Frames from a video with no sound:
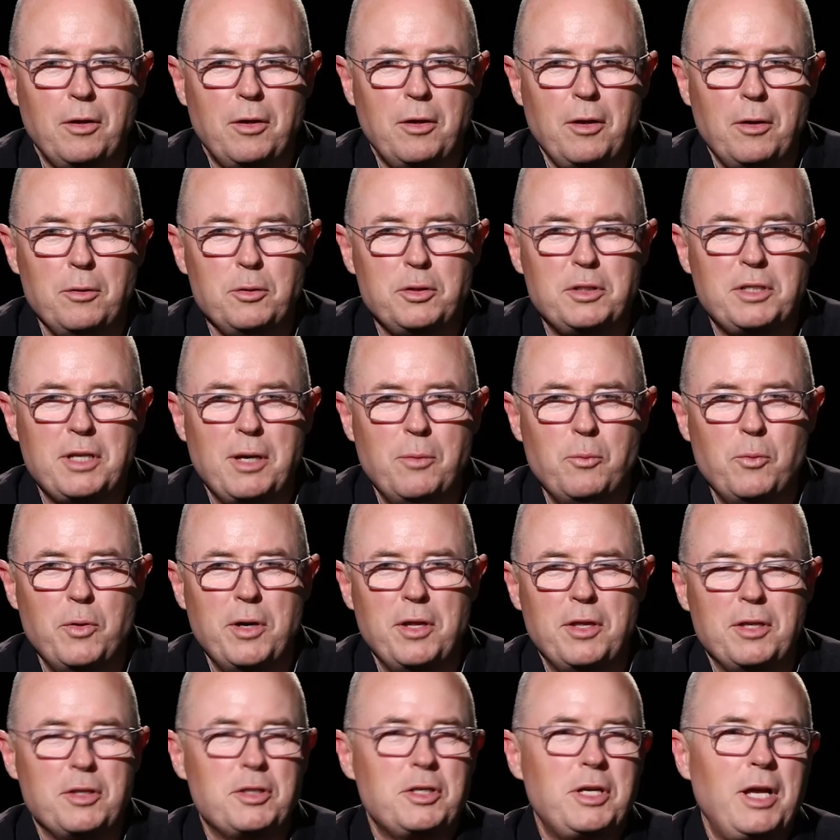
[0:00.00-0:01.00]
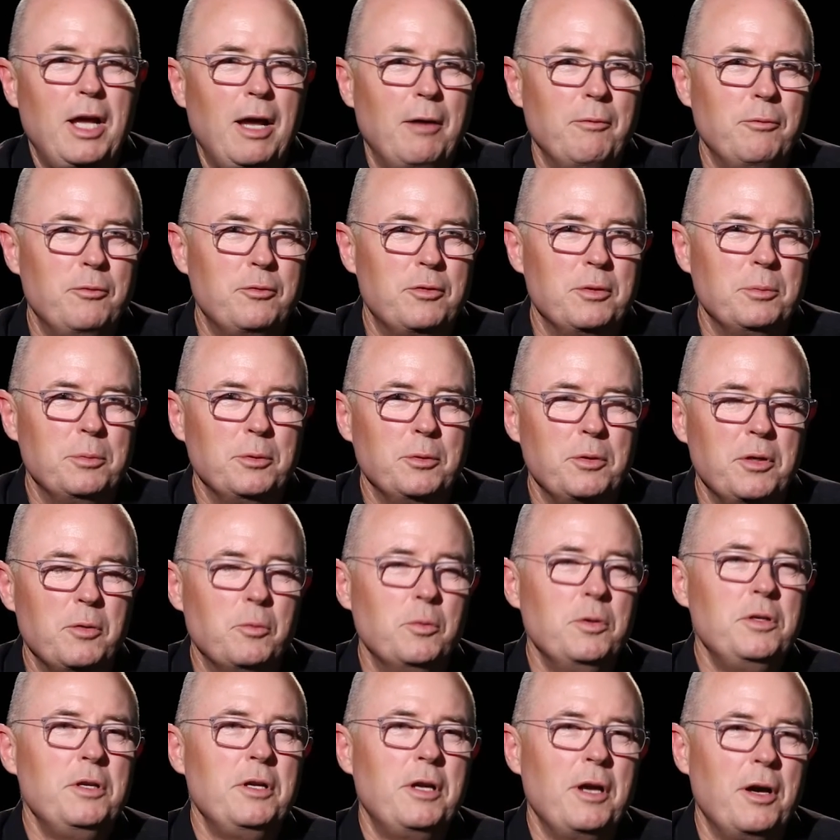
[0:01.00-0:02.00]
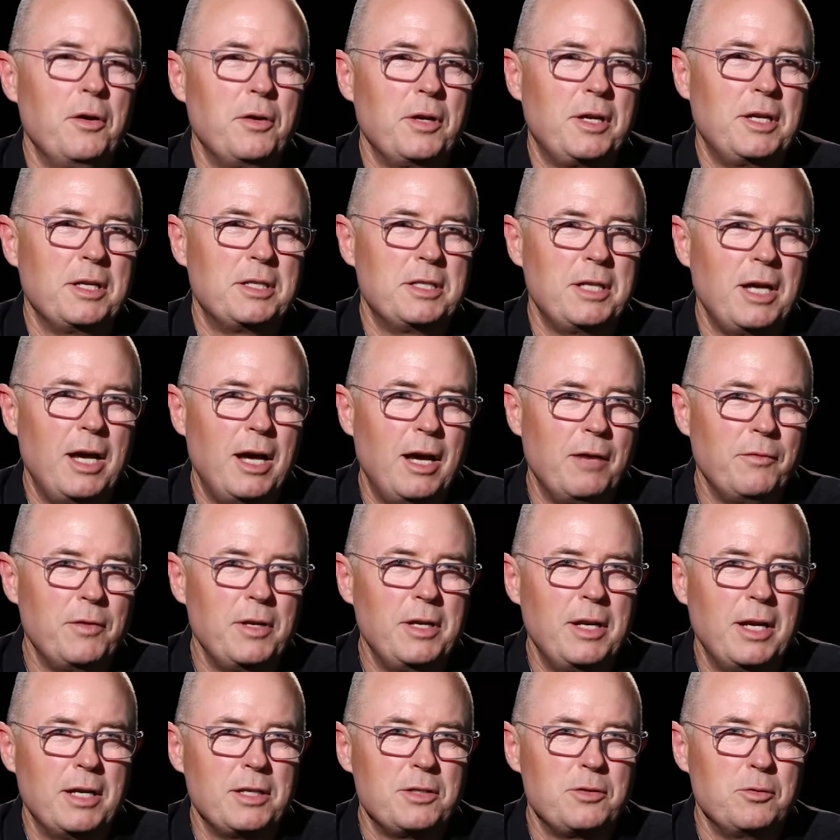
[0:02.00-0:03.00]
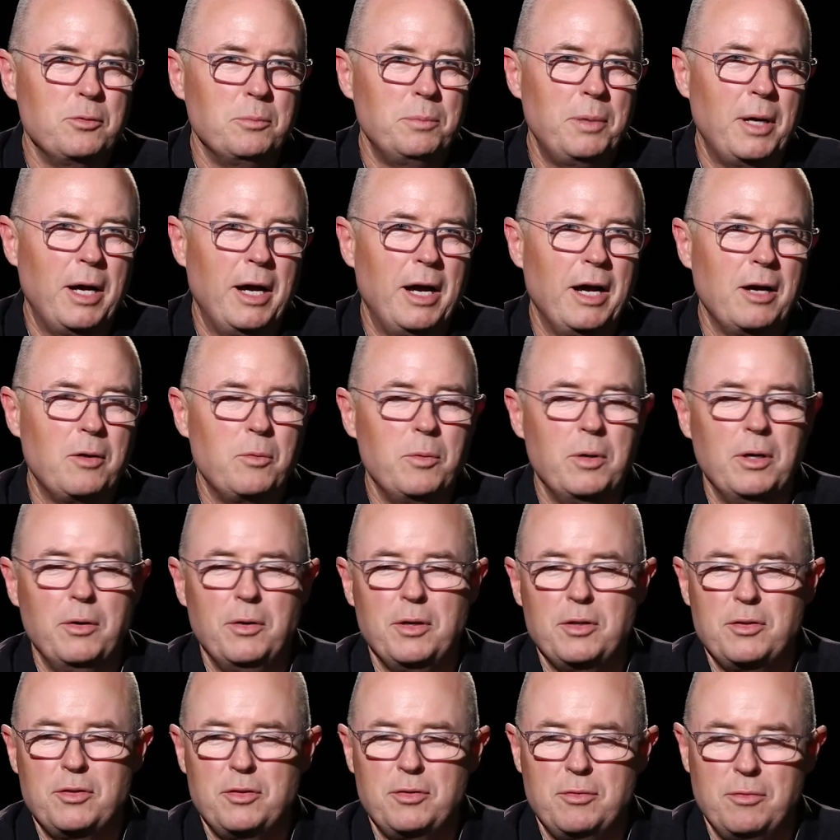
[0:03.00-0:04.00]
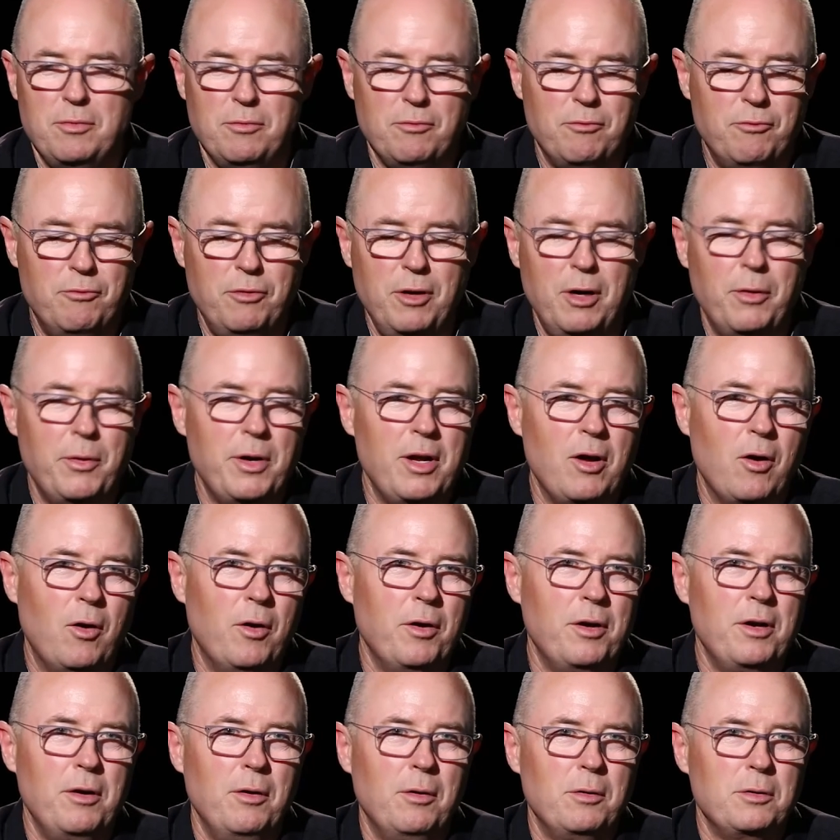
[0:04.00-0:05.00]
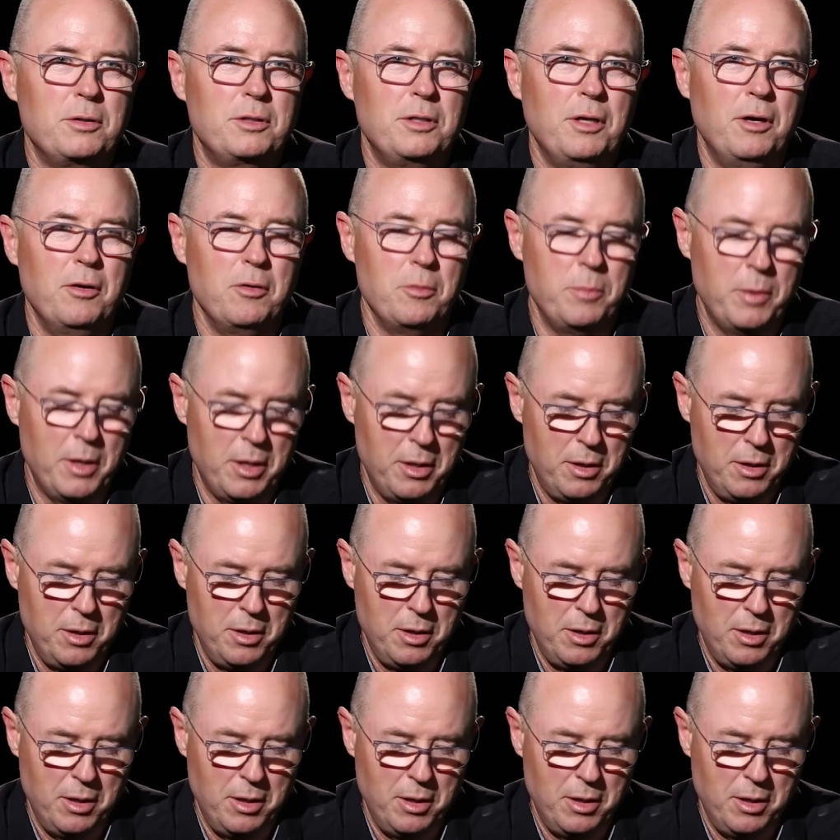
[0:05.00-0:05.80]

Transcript: Go somewhere that's comfortable. You wouldn't go to Katavi National Park, where it's very hot in October.